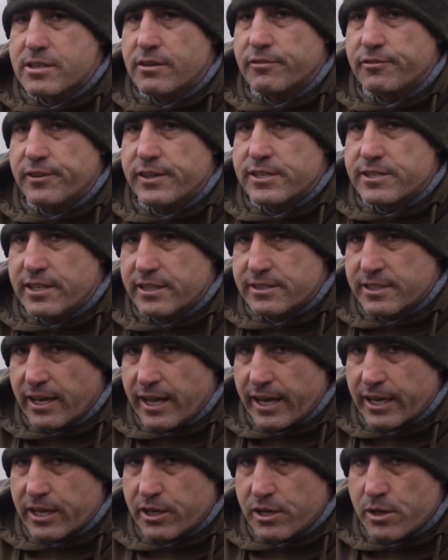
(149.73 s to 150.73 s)
that fish this
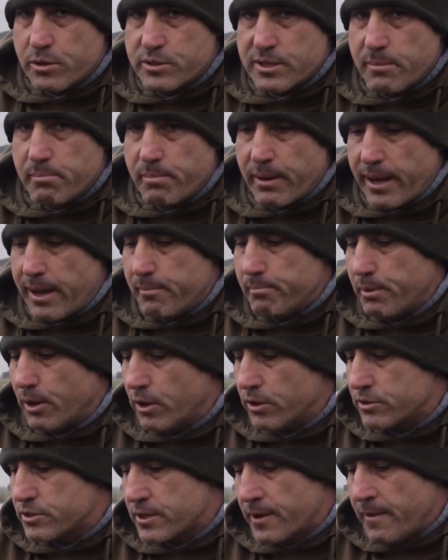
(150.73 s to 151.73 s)
lake are using bait
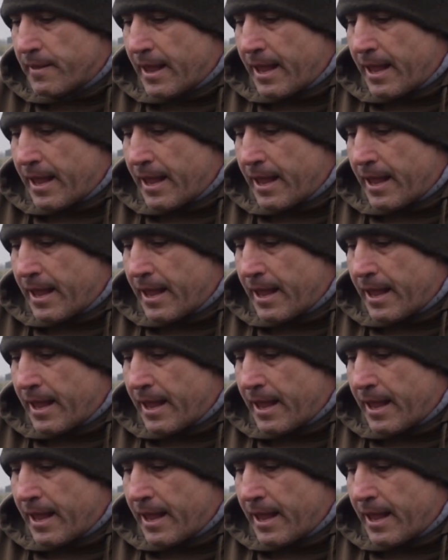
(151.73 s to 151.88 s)
boats,